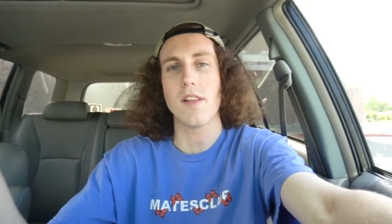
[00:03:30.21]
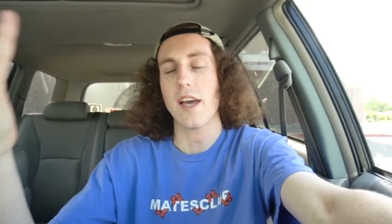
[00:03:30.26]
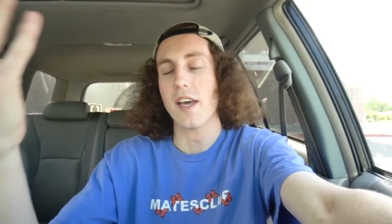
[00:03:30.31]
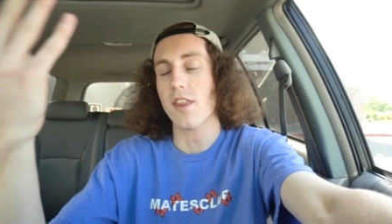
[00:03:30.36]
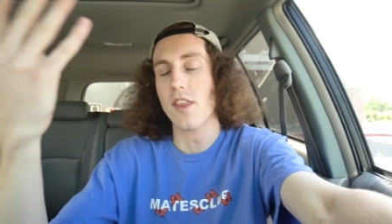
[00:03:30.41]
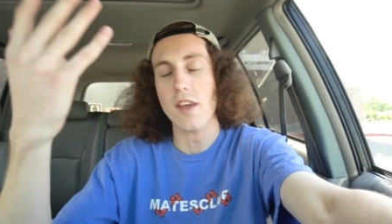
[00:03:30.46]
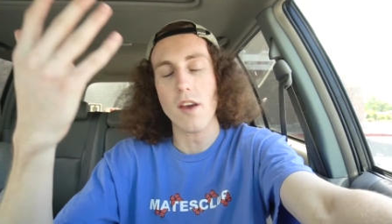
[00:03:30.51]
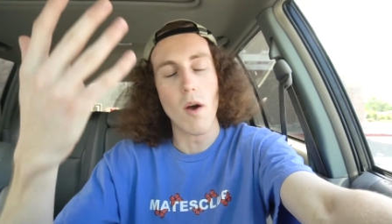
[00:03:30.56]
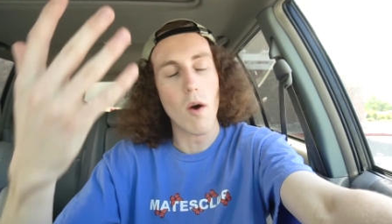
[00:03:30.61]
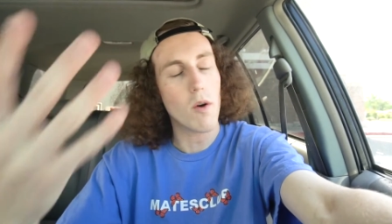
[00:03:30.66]

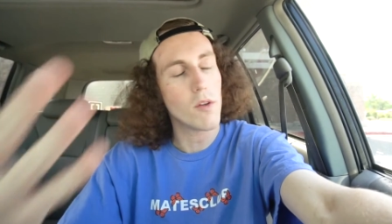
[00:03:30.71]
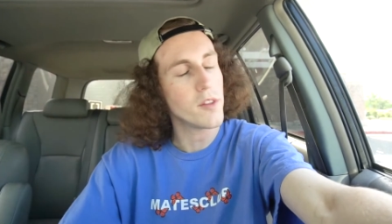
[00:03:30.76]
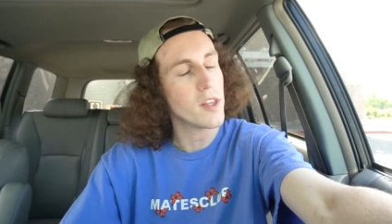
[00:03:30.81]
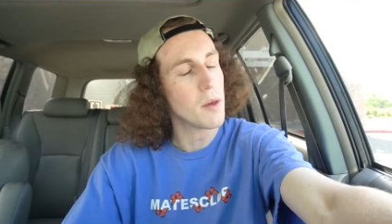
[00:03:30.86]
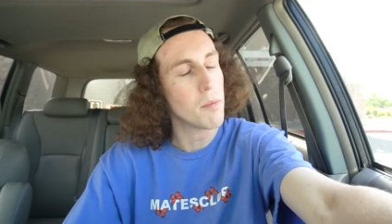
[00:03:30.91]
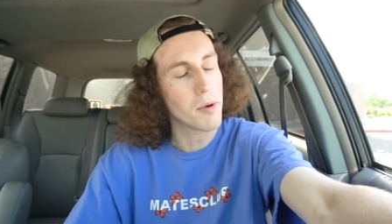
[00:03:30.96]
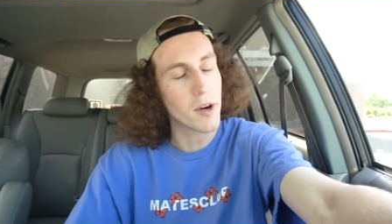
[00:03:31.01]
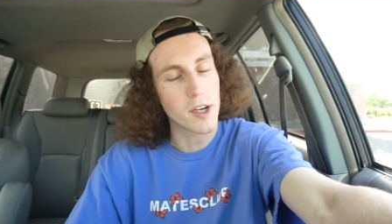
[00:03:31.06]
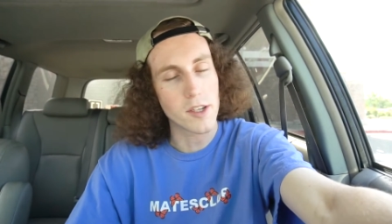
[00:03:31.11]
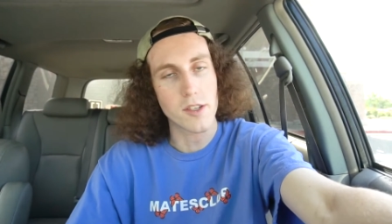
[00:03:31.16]

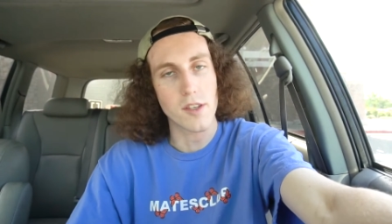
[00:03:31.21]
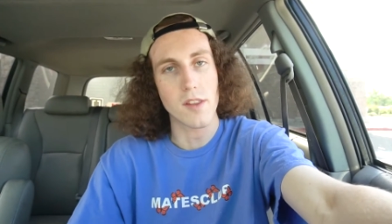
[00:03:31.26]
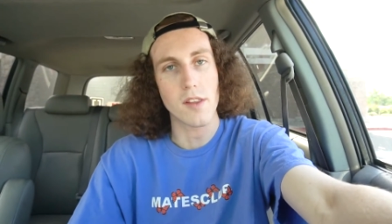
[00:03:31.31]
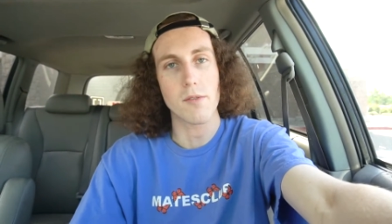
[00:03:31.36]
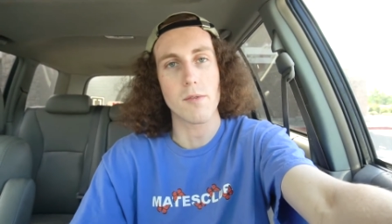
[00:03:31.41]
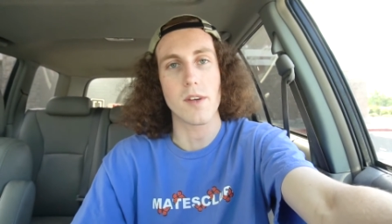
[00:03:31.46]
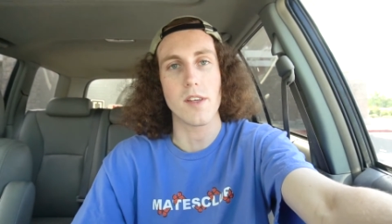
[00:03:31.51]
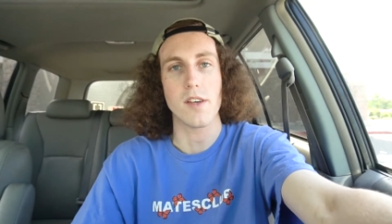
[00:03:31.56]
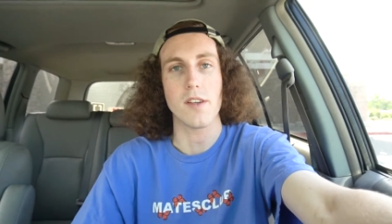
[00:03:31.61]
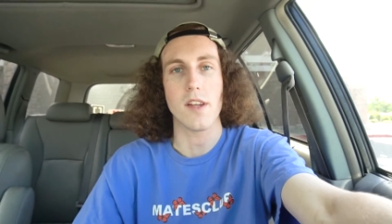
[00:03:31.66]

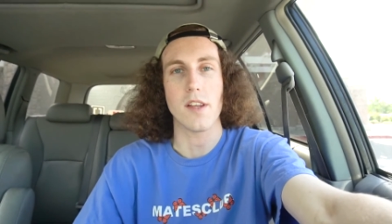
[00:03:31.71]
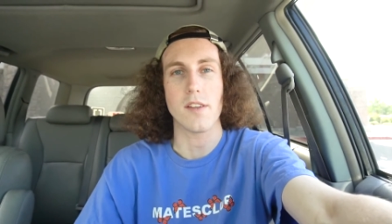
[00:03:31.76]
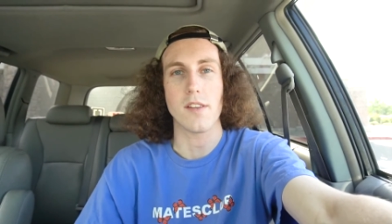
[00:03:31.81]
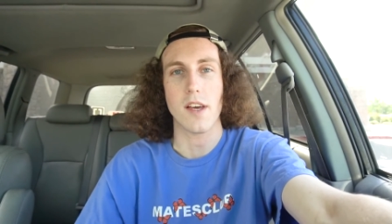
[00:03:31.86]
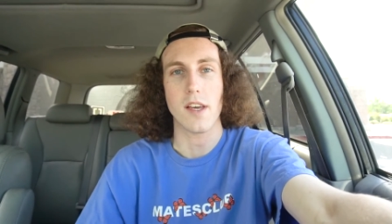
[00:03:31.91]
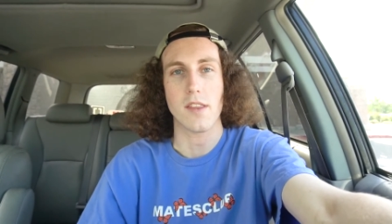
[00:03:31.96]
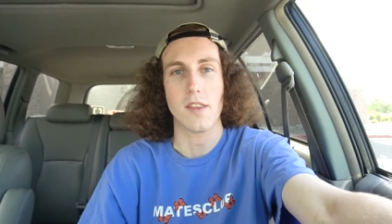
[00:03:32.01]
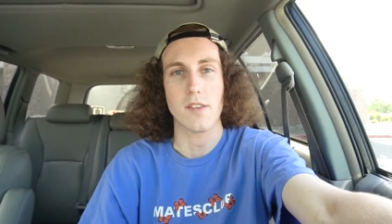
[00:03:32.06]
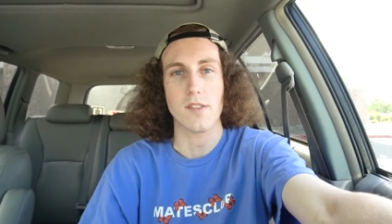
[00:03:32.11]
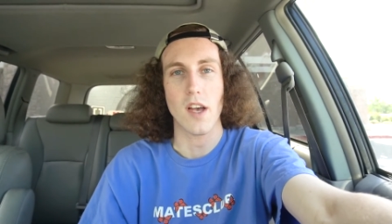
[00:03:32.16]
that really didn't
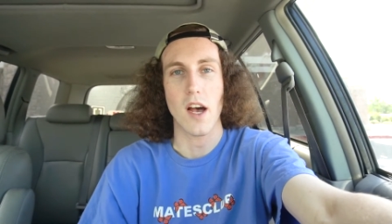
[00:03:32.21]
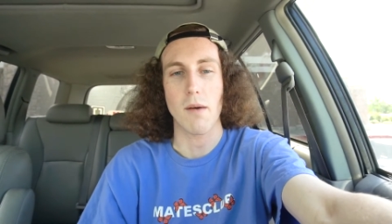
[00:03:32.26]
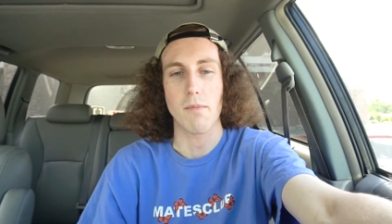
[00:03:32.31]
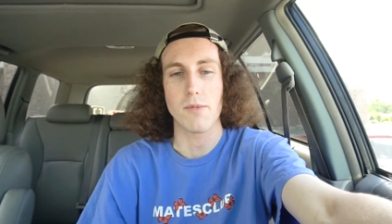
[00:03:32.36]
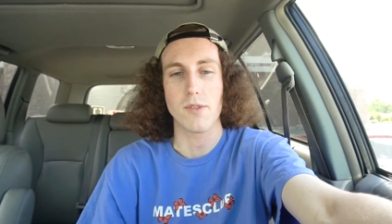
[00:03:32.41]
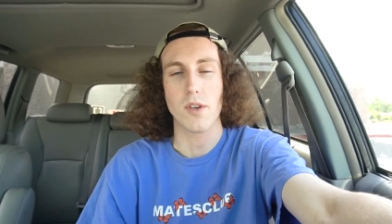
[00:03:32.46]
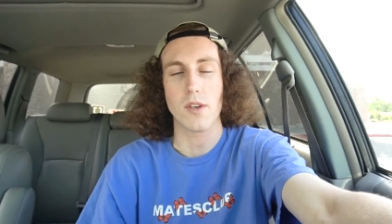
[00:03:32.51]
like this album.